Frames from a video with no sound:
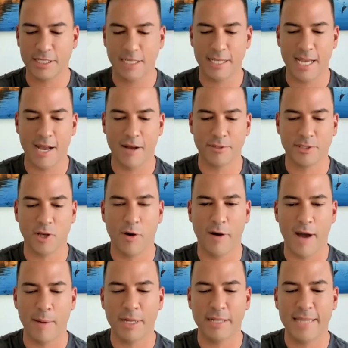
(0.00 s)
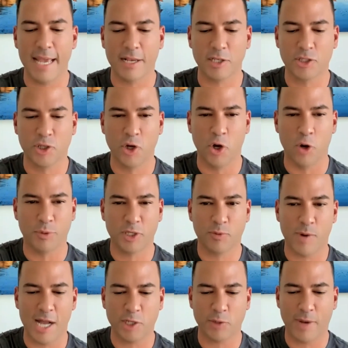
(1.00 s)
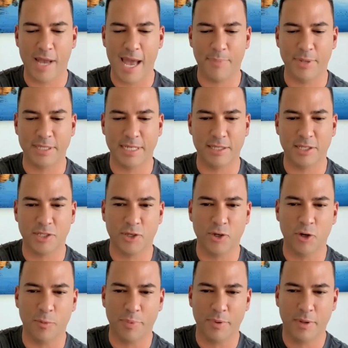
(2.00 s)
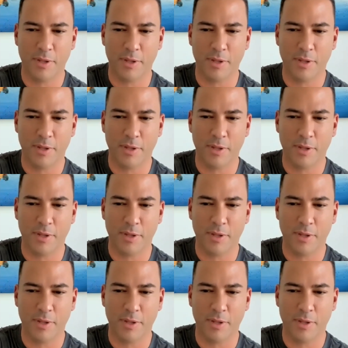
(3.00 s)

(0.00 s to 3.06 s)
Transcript: this out. So I'm going to take a scoop. Just watch what happens on the scoop.